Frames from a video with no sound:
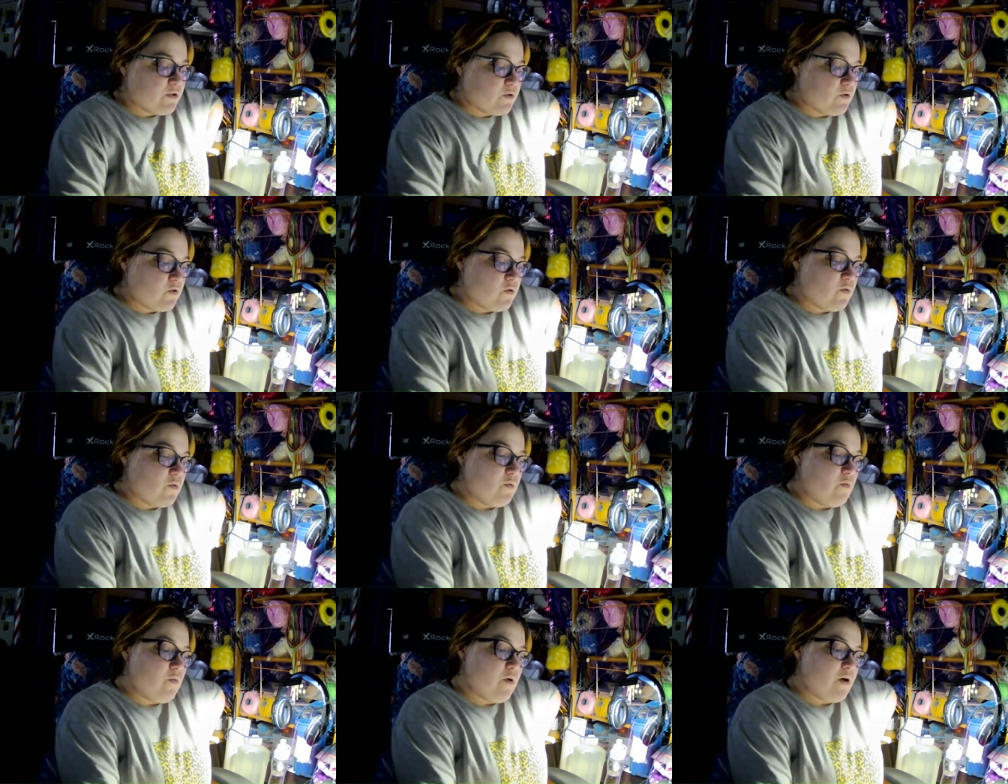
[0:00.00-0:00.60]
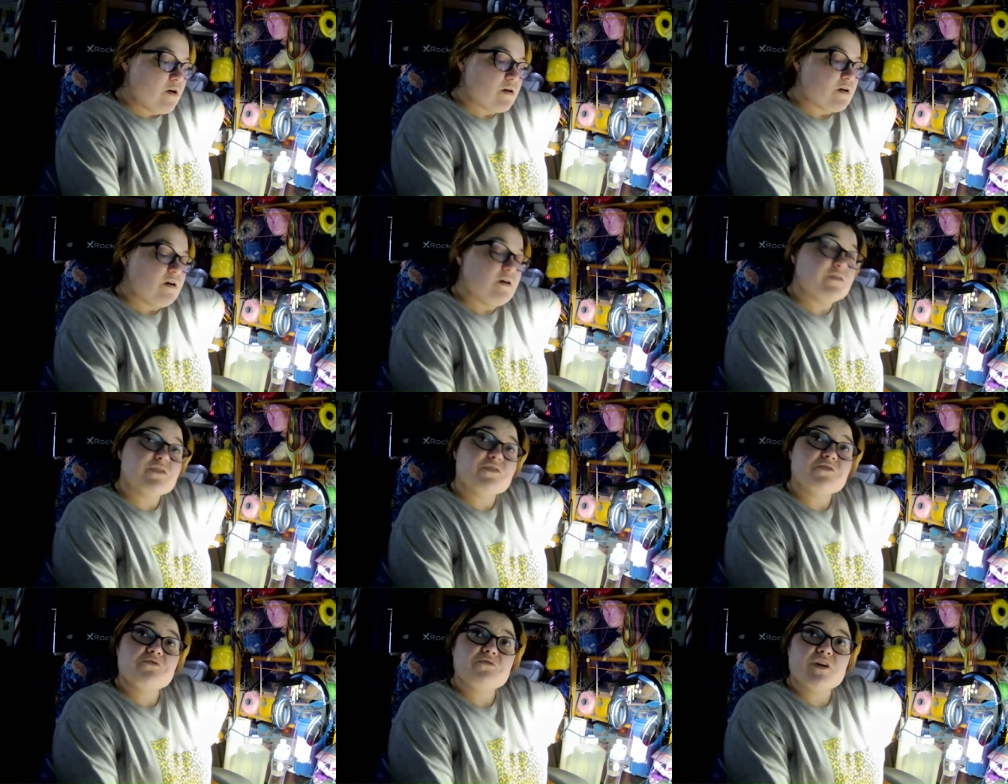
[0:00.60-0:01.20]
to work
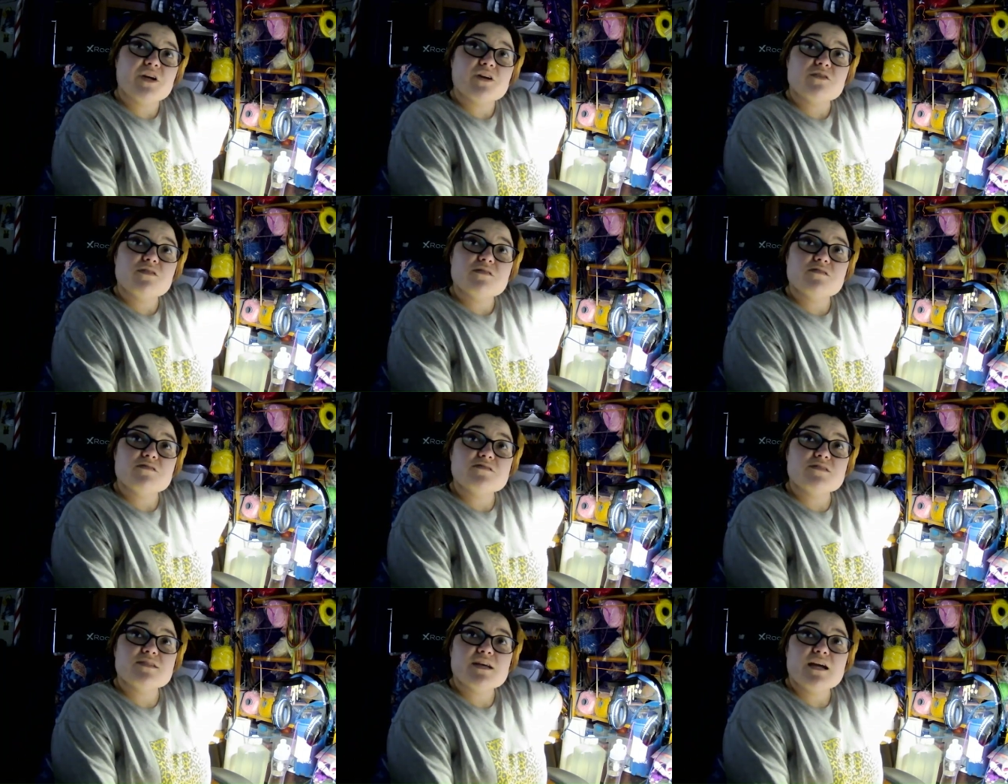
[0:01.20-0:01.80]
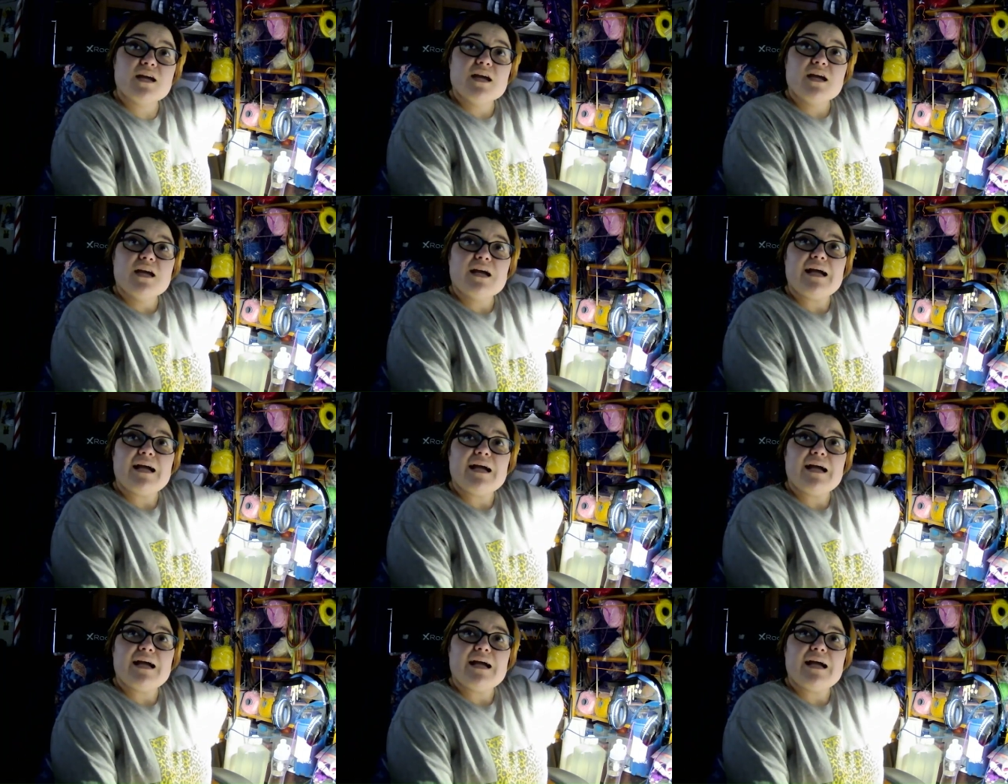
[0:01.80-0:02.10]
on the fingers,